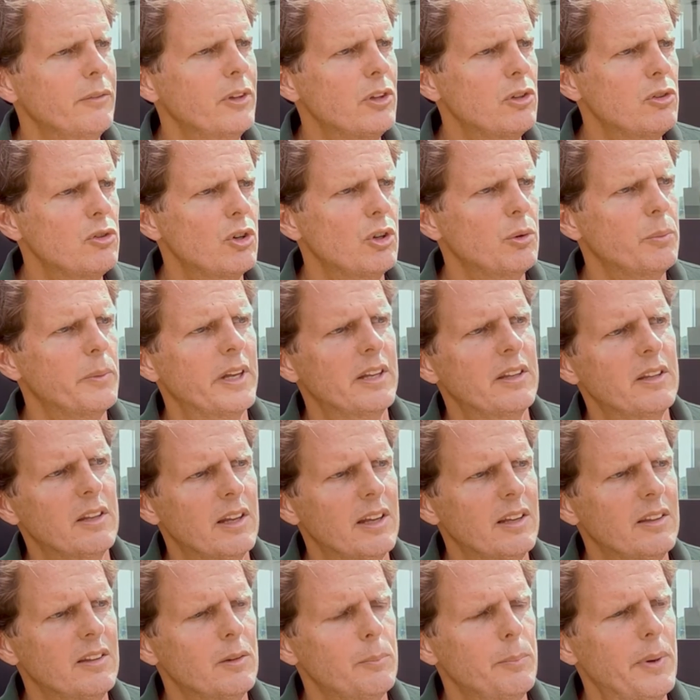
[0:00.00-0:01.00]
you zoom
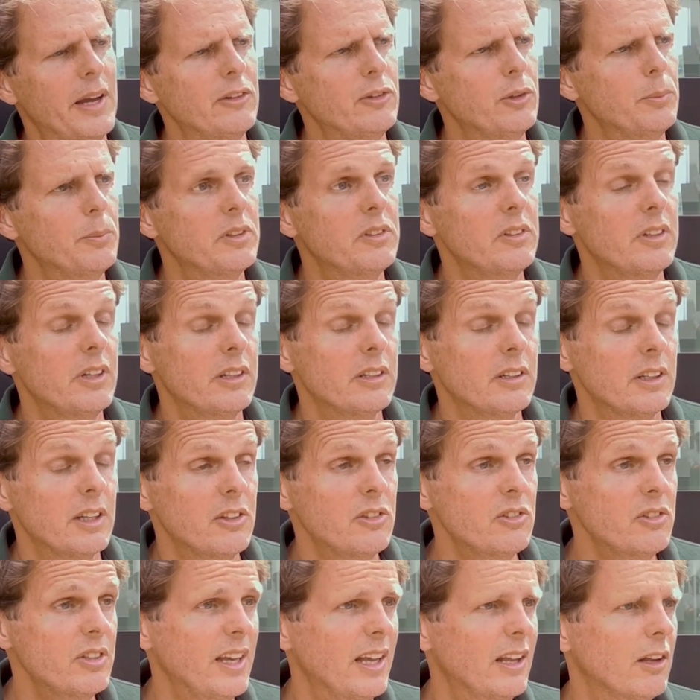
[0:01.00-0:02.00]
in the battery material
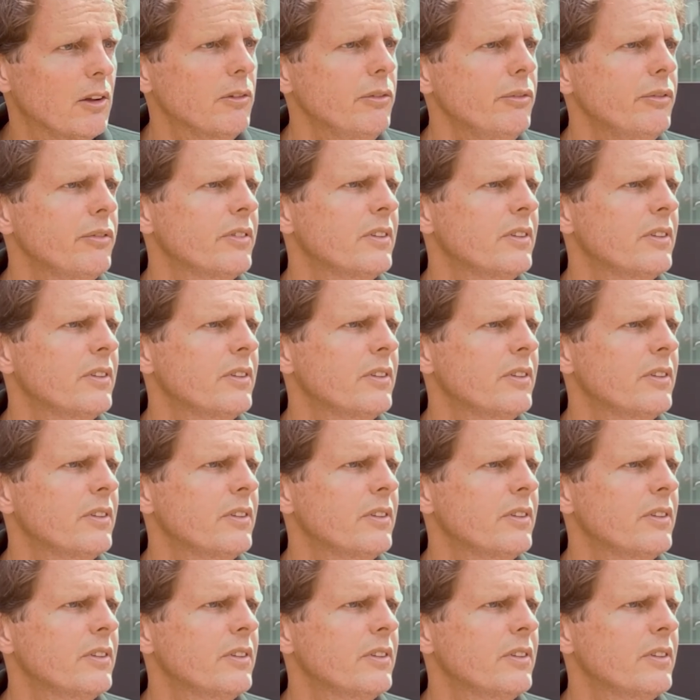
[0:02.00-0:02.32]
itself,